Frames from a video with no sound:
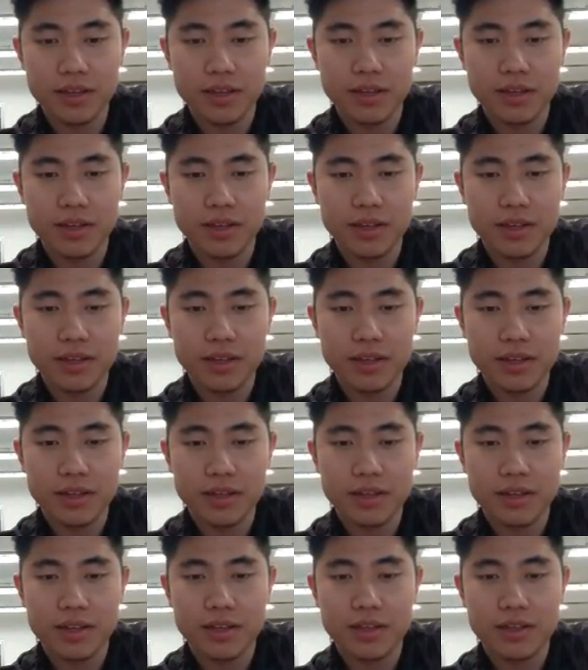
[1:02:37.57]
What?
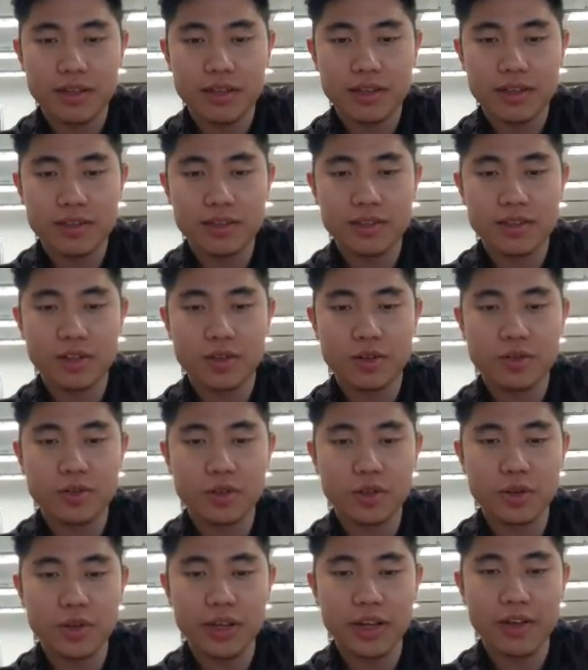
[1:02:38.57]
So
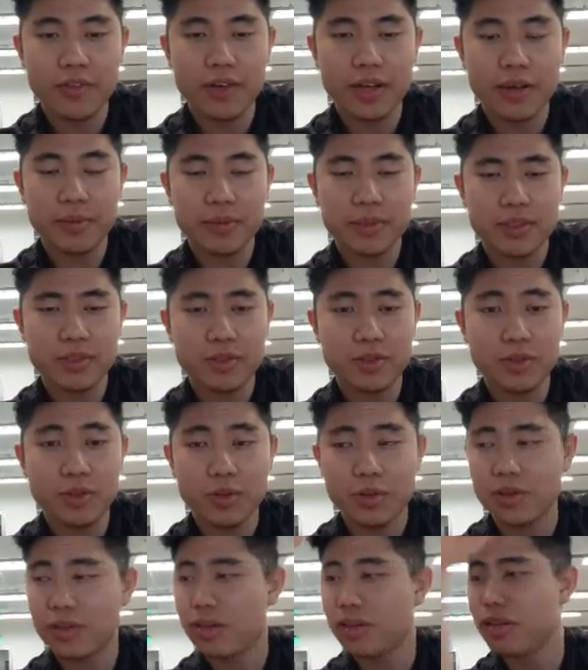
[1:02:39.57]
do you have abs?
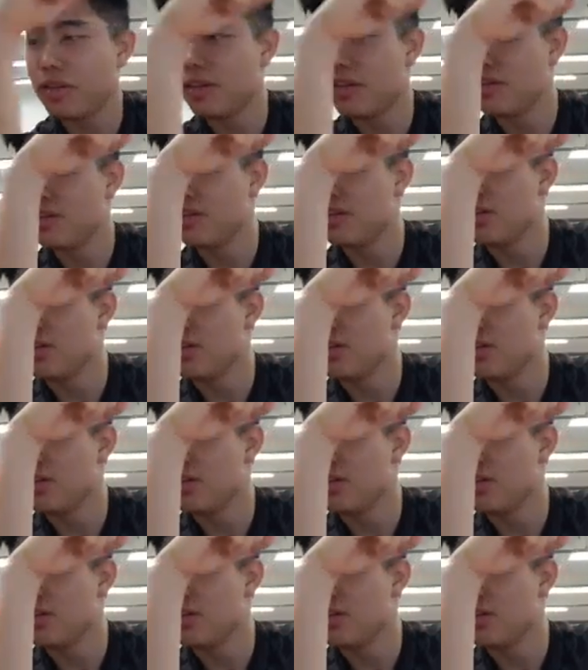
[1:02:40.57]
Oh.